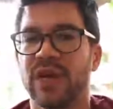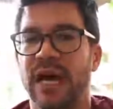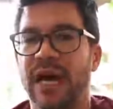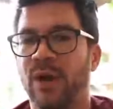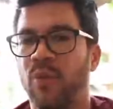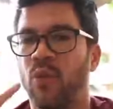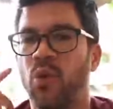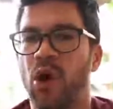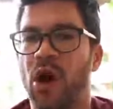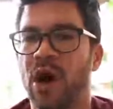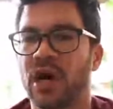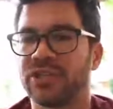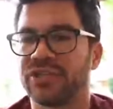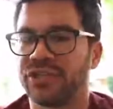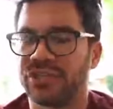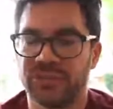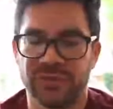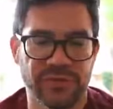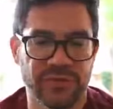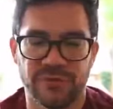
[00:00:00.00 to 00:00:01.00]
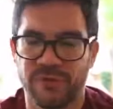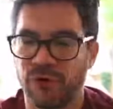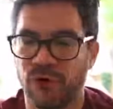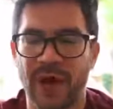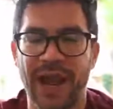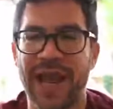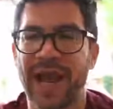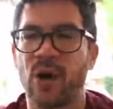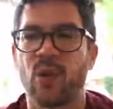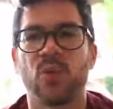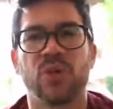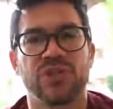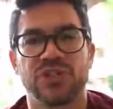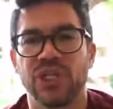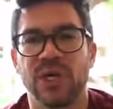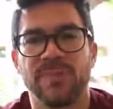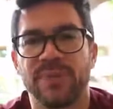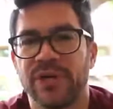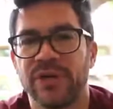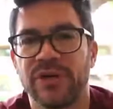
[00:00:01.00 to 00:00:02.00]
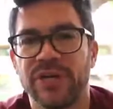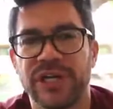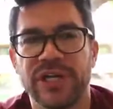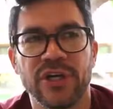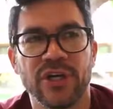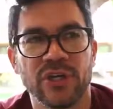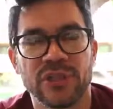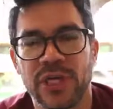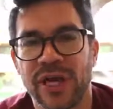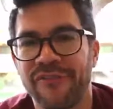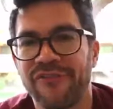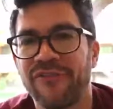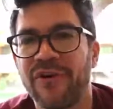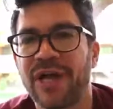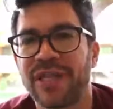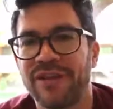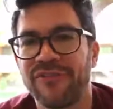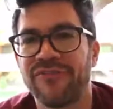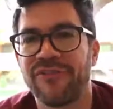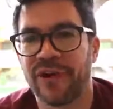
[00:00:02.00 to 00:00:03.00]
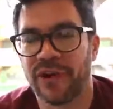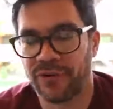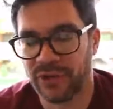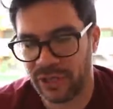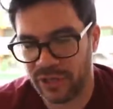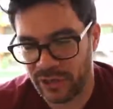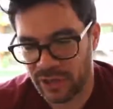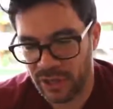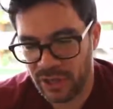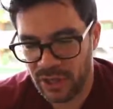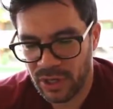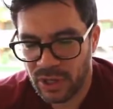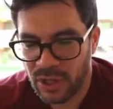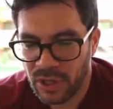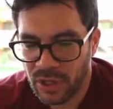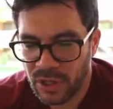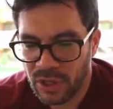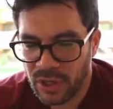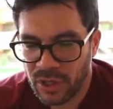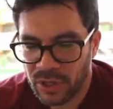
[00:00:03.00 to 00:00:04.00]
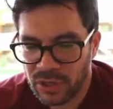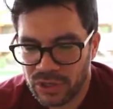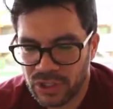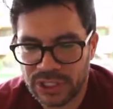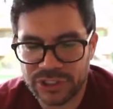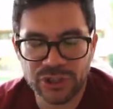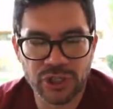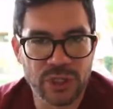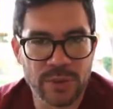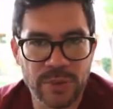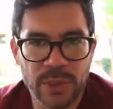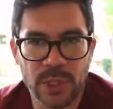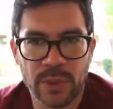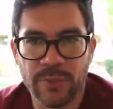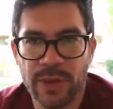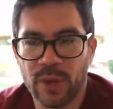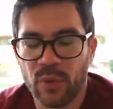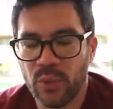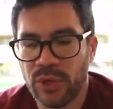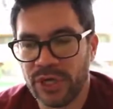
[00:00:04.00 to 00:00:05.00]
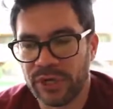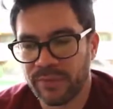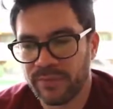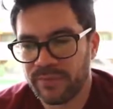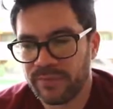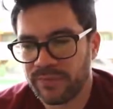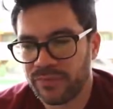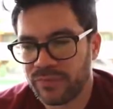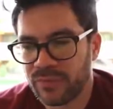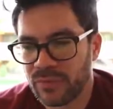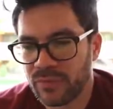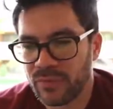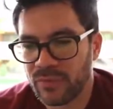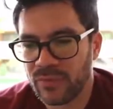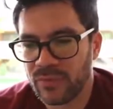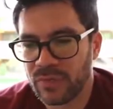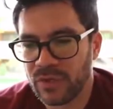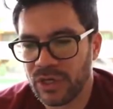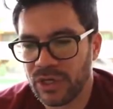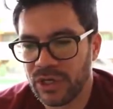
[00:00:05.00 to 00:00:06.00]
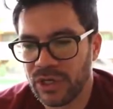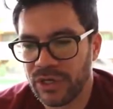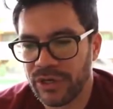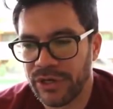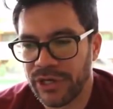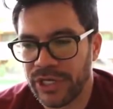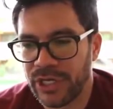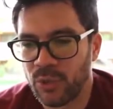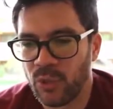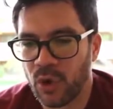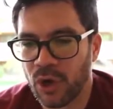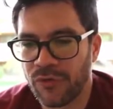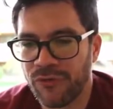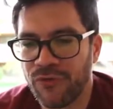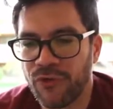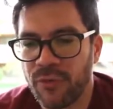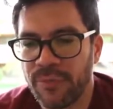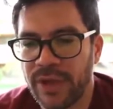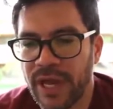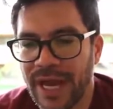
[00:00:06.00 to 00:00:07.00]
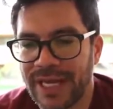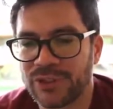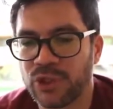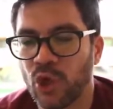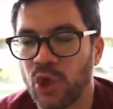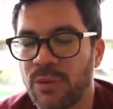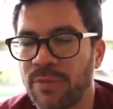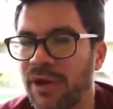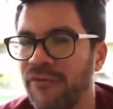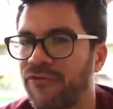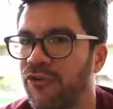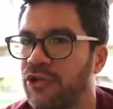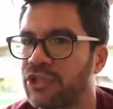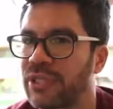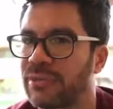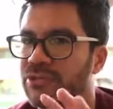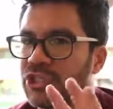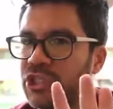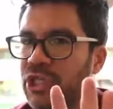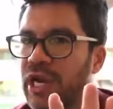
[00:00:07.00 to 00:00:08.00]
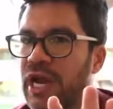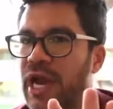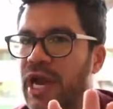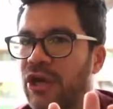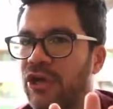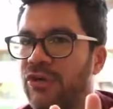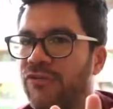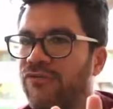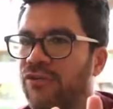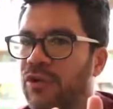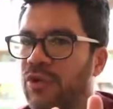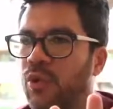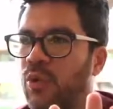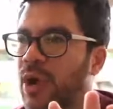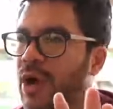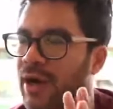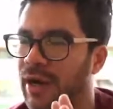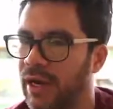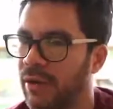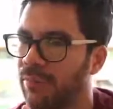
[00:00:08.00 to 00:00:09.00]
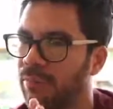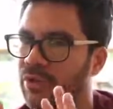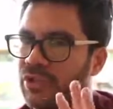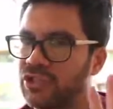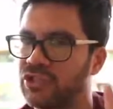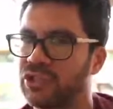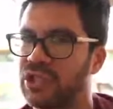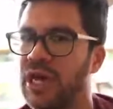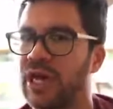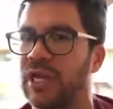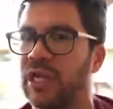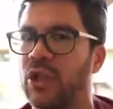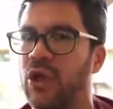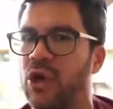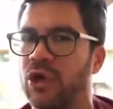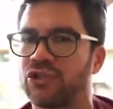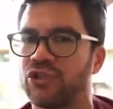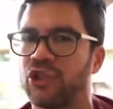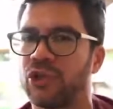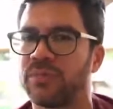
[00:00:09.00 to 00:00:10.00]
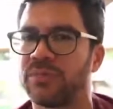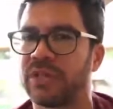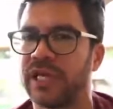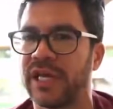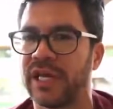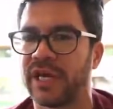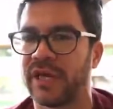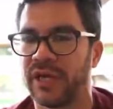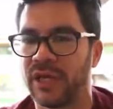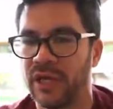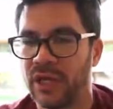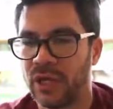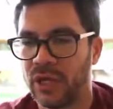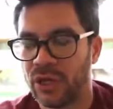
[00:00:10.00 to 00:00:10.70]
I walked for hours up here in the hills, and I finally found it. So I took him under my wing. And he worked for me. I told him at first, I'm just going to hire you for a little while. This is not a long-term thing.